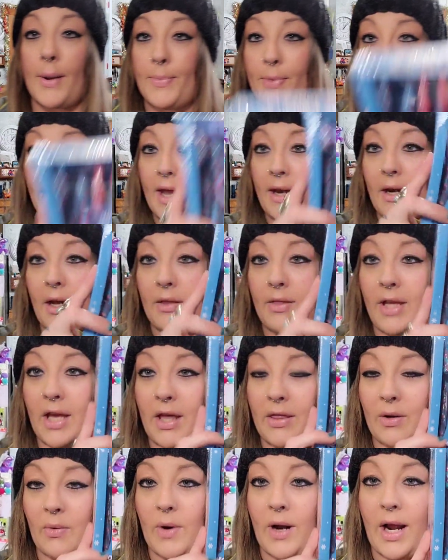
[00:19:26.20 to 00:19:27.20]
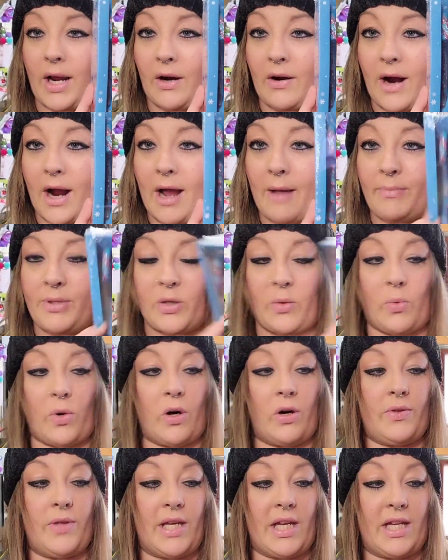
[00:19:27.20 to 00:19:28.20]
and then the other one I grabbed
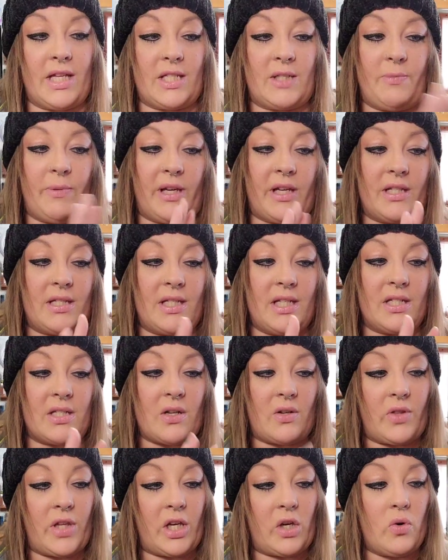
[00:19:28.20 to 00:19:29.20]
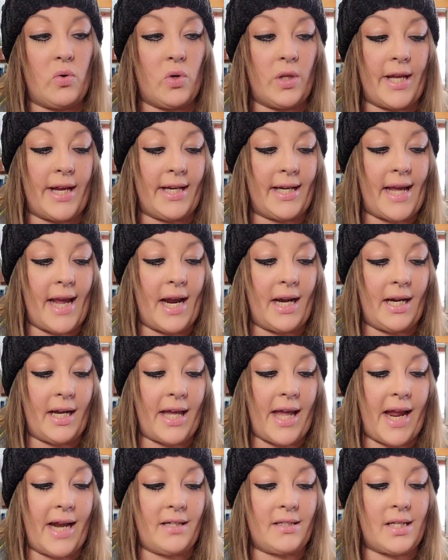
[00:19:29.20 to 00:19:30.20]
were these because these are the Kool-Aid candy
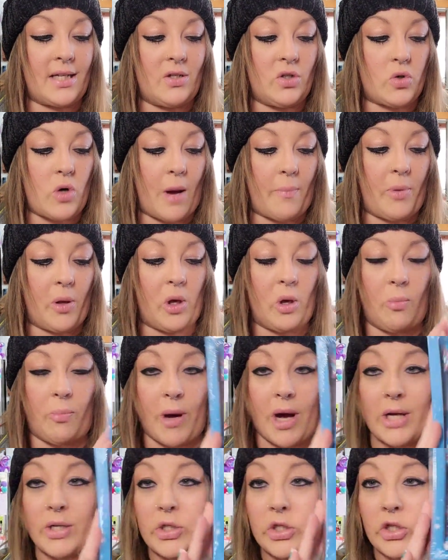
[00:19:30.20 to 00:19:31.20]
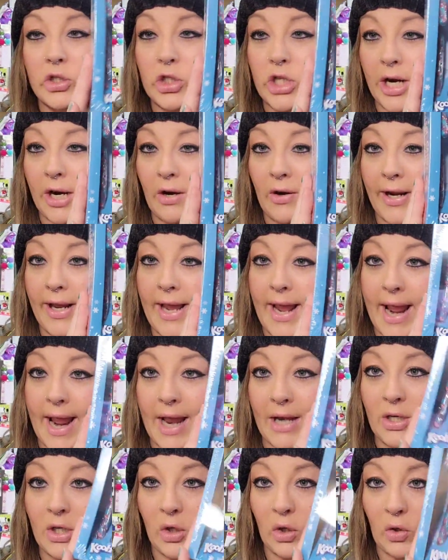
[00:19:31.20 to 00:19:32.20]
canes in tropical punch, cherry,
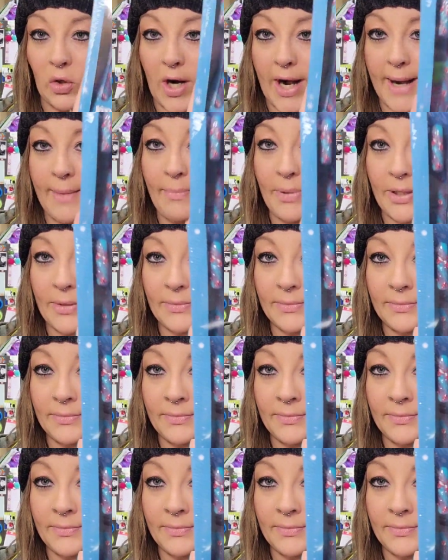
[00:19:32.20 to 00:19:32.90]
and grape.